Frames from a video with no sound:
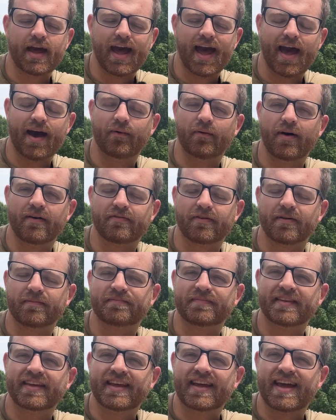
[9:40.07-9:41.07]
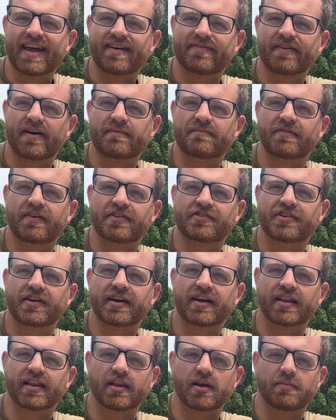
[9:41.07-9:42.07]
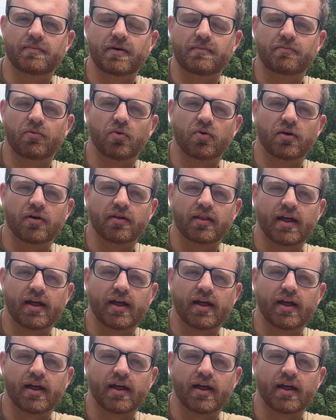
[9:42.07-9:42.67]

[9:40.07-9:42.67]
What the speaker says: However, if I'm fishing a little bit more